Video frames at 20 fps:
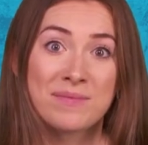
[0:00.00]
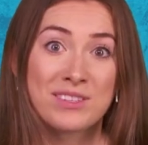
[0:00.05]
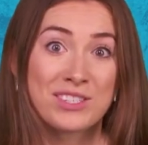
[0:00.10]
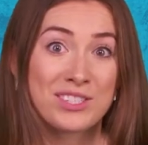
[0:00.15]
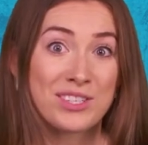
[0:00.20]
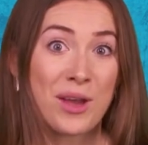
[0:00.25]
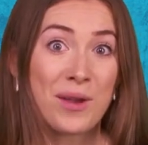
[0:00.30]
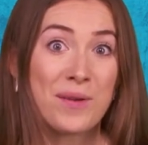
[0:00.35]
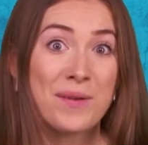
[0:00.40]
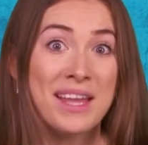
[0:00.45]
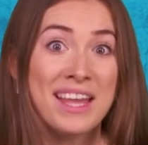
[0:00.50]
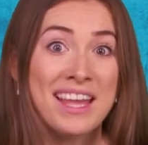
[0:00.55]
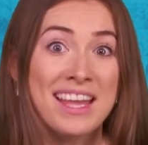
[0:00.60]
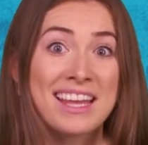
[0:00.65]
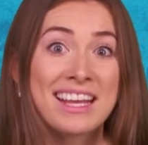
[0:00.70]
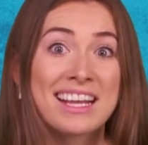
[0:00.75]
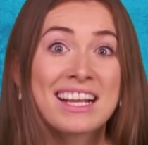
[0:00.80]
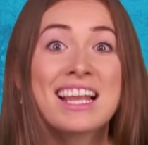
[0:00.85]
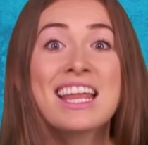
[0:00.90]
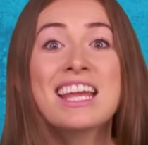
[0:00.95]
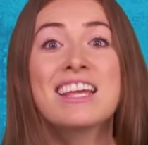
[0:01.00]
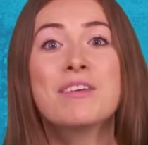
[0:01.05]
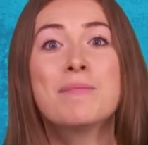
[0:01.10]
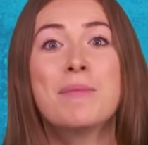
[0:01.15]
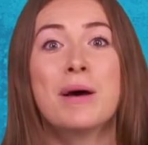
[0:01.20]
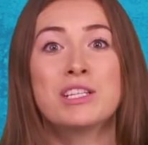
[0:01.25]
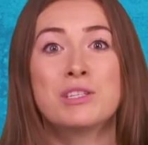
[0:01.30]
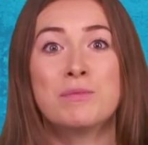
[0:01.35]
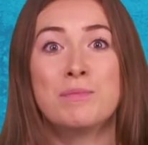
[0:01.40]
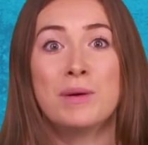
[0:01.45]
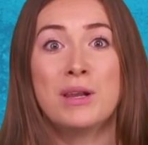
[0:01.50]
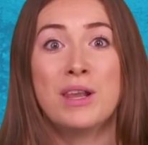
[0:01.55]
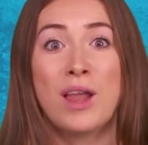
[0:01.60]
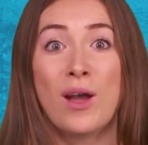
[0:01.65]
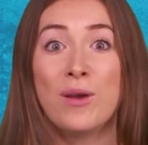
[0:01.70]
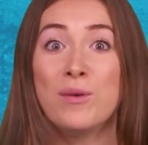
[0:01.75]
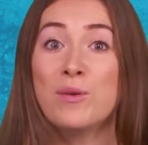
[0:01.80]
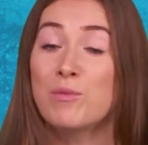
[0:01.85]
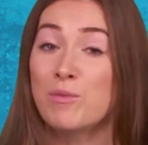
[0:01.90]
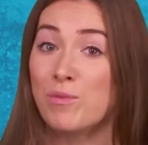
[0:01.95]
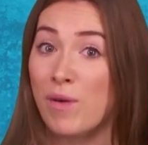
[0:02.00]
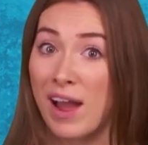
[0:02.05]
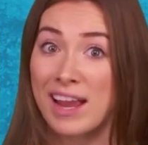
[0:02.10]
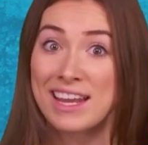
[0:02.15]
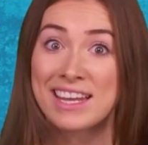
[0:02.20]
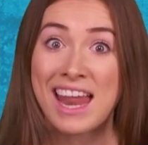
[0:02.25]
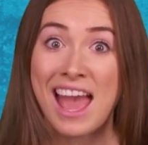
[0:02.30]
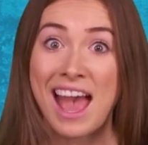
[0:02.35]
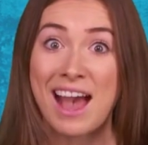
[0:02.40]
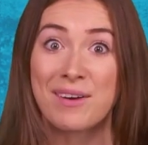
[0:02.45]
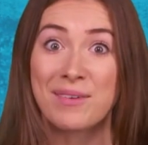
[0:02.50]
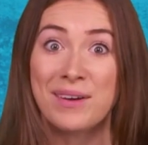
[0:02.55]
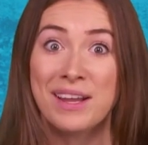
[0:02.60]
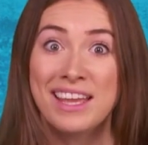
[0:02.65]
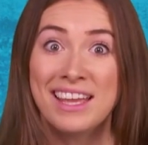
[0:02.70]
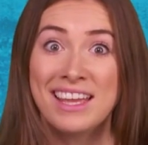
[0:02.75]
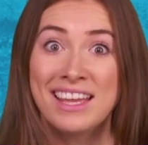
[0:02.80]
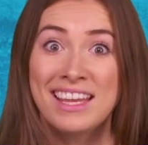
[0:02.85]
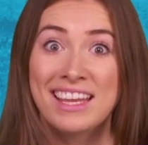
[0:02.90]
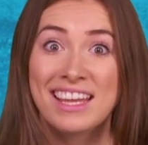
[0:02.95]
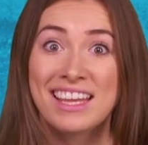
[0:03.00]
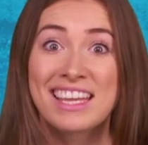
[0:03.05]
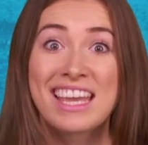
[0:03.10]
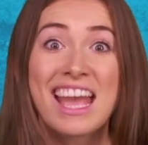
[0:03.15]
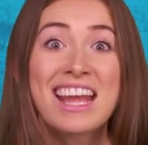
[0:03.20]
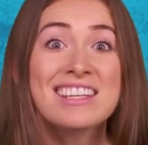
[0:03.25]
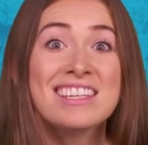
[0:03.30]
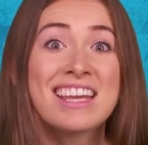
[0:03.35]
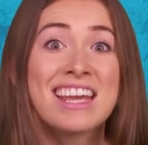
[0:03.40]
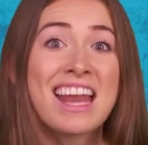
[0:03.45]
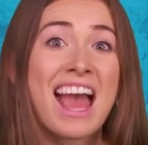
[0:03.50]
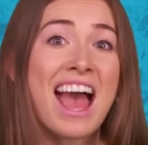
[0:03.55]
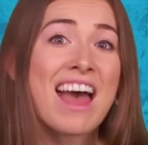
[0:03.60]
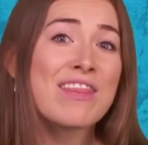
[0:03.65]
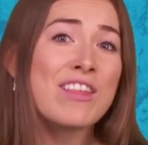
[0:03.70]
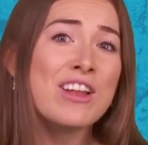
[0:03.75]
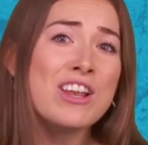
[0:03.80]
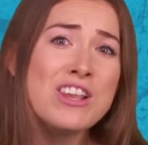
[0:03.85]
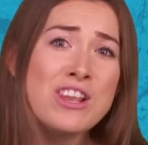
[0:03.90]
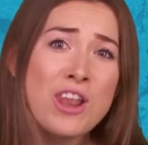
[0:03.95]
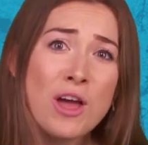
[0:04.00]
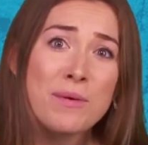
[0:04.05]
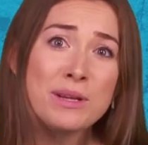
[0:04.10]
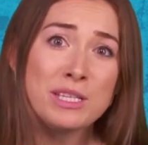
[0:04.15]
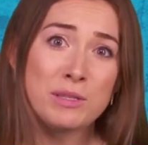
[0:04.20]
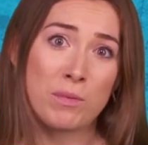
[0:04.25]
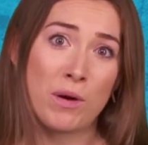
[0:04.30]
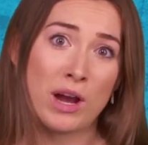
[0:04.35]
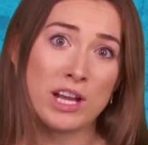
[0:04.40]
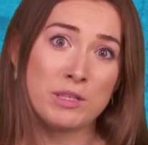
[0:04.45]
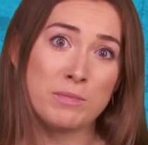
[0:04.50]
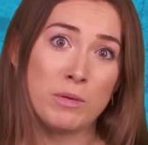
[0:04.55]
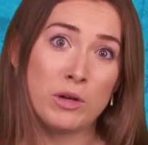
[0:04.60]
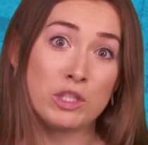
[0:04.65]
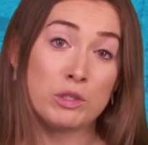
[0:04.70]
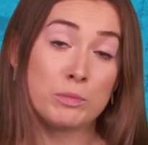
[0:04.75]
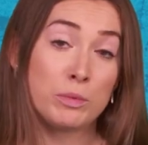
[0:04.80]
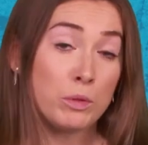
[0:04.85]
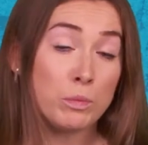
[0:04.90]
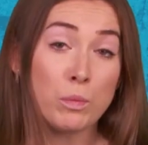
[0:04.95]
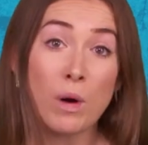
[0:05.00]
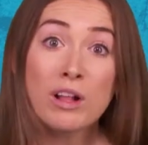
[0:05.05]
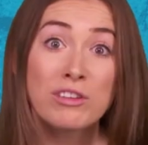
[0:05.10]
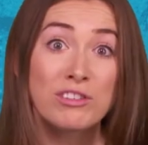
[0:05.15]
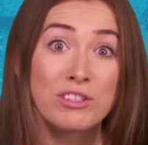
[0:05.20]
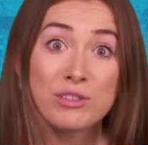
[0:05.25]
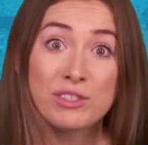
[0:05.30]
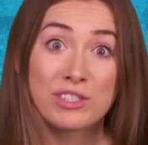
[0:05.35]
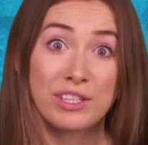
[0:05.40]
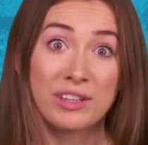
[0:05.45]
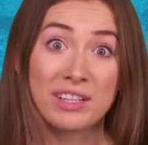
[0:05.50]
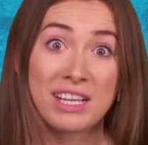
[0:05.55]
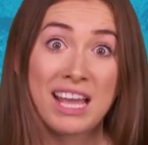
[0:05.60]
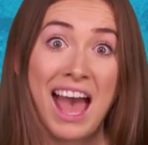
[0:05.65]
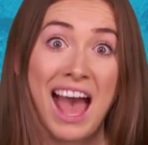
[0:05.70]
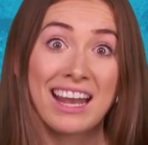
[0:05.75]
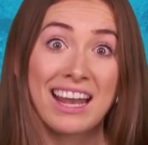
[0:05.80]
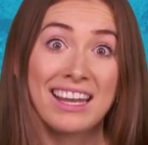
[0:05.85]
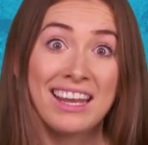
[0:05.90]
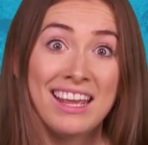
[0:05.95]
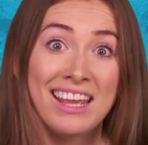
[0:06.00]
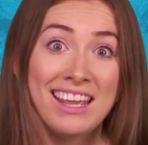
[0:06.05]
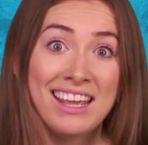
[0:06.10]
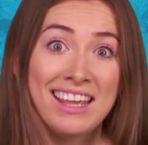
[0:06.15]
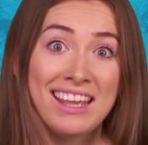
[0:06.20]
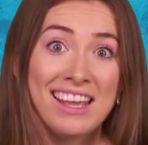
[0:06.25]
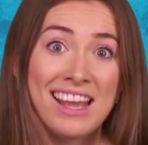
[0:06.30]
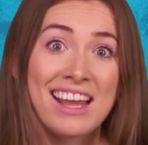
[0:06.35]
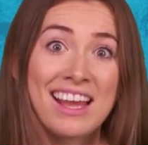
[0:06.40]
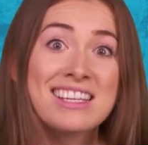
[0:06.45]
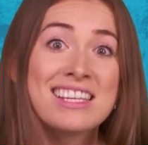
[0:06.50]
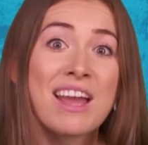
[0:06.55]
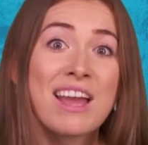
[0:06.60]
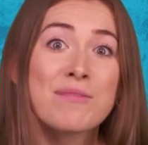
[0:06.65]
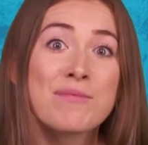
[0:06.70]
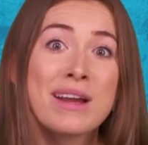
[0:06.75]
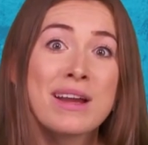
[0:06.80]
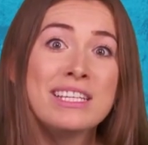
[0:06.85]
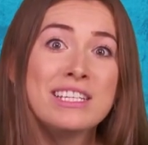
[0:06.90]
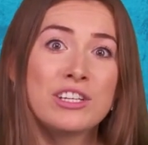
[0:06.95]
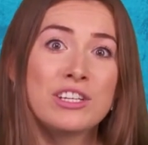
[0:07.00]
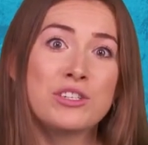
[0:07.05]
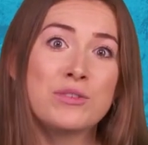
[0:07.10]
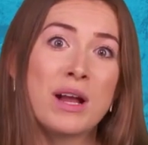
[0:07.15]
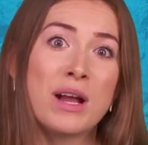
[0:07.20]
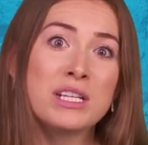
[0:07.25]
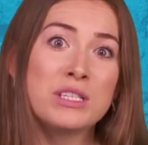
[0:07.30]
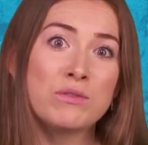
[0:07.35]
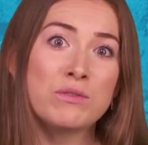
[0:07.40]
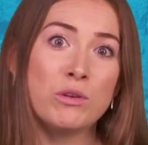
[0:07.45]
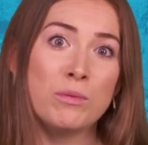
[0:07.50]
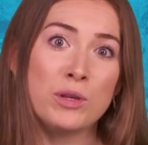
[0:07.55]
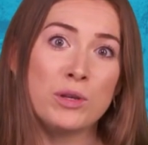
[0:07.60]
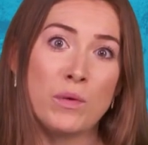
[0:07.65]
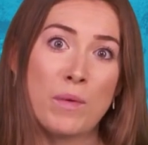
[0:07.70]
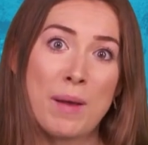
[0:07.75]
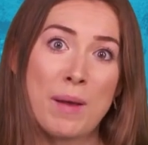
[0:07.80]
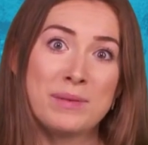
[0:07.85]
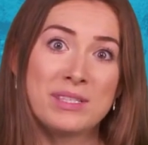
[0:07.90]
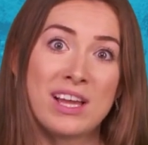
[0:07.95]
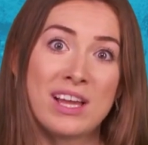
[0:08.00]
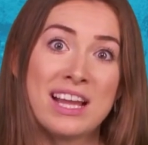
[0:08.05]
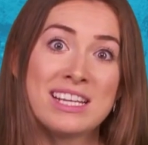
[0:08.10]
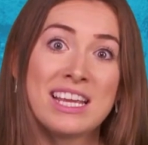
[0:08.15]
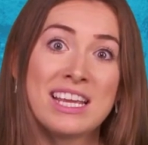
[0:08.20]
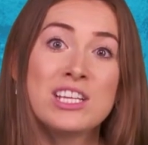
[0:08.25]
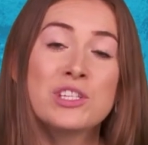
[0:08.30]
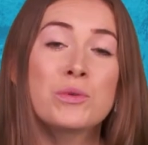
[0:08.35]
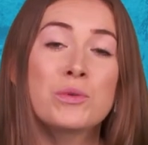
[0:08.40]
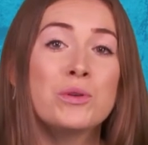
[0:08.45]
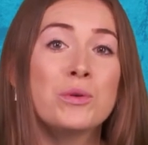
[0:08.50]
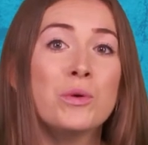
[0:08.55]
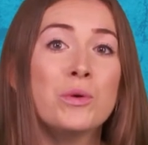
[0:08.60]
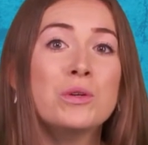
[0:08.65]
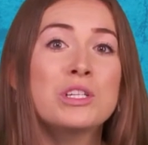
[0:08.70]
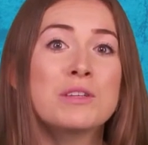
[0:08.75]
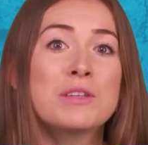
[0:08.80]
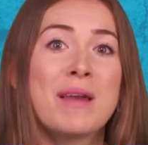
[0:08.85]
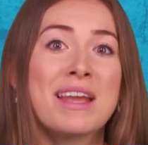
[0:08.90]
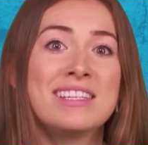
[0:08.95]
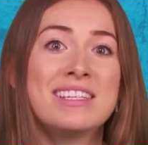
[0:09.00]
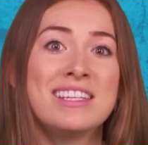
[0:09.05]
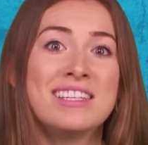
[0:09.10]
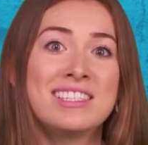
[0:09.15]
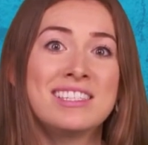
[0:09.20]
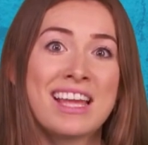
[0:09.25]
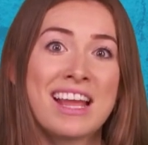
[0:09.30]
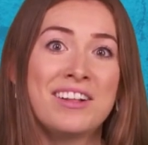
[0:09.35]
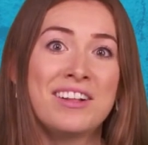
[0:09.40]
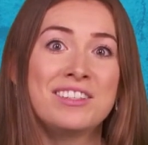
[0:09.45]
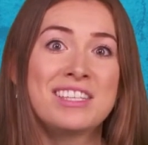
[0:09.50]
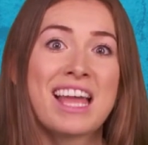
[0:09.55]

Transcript: So, click the button below right now. Get in at the lowest price possible whilst you still can, and get ready to transform your website into an automated sales